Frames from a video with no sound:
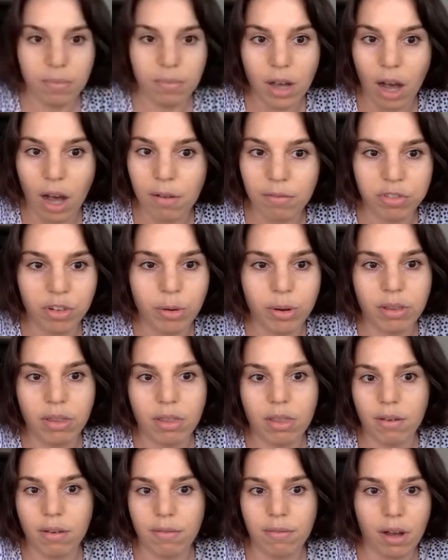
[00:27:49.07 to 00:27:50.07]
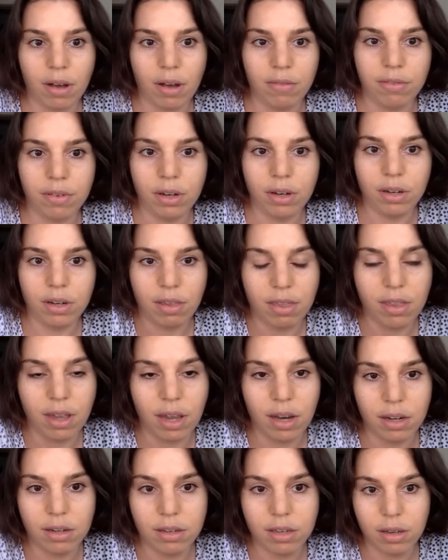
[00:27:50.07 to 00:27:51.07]
confluence of
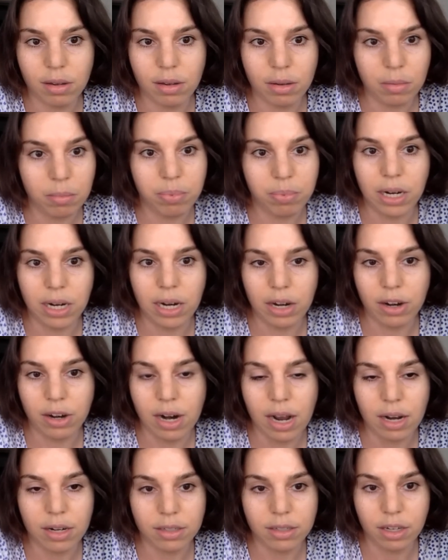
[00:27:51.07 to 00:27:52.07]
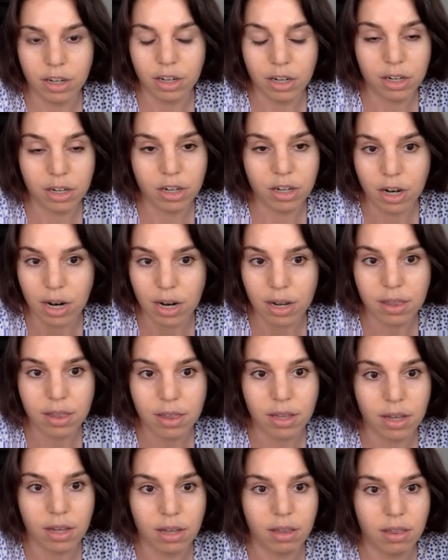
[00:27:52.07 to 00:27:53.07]
distinct but interacting
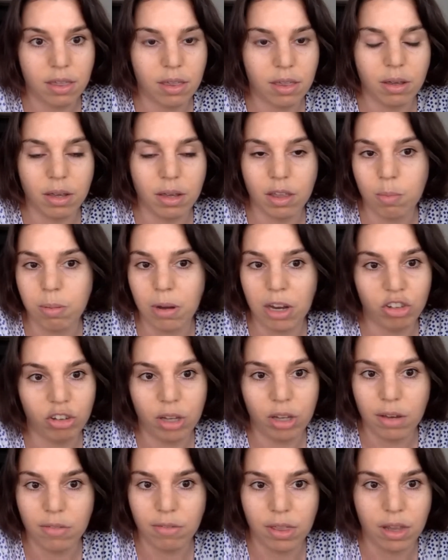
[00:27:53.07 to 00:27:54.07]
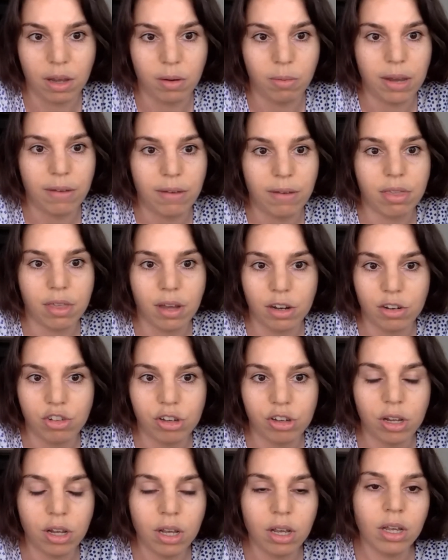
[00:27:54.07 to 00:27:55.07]
crises, especially given that we have
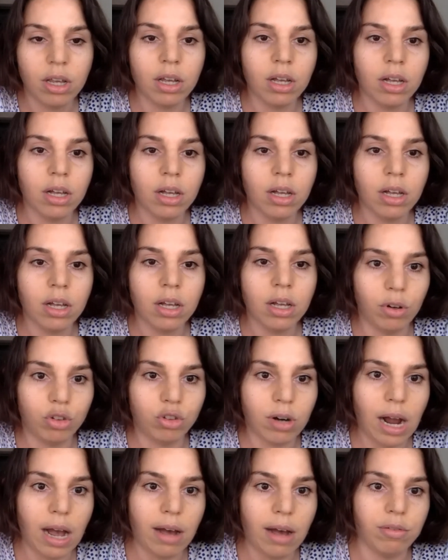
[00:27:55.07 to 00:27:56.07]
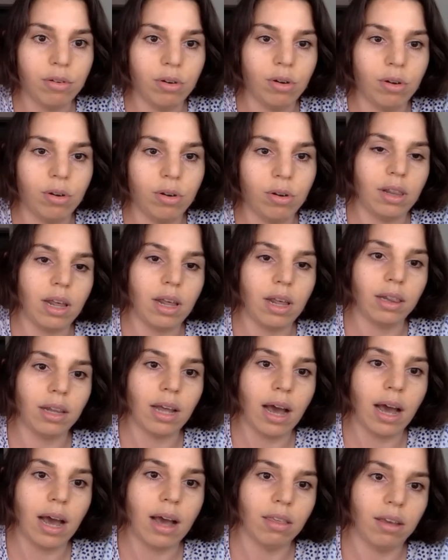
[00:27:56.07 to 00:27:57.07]
such global travel. And
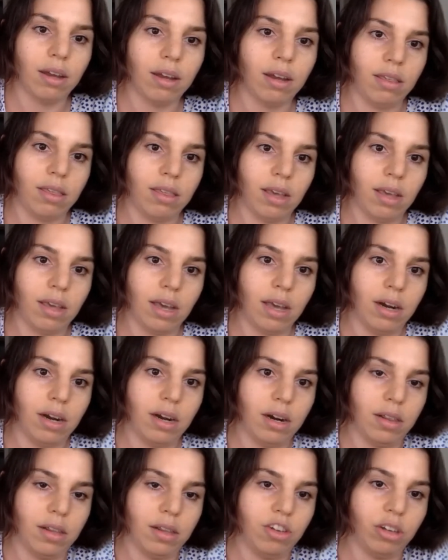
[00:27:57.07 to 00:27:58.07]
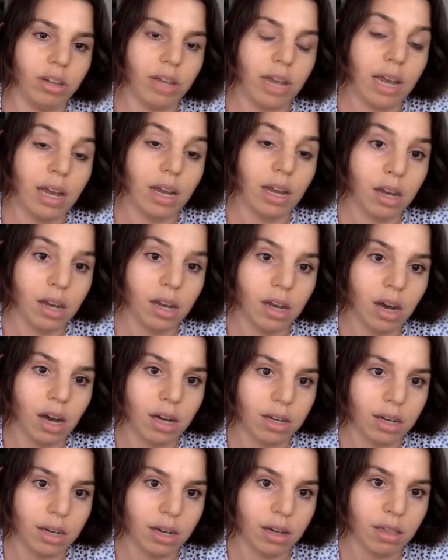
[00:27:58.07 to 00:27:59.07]
then lastly, to say here in the Chilean
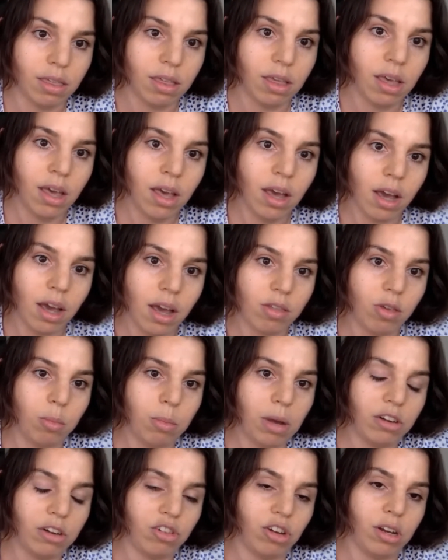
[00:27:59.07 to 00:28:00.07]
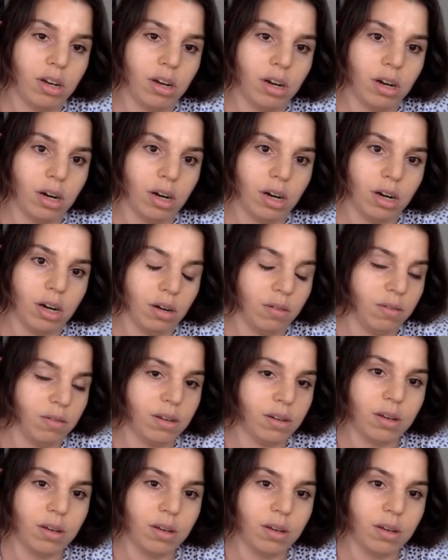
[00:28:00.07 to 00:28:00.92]
context, as you mentioned, our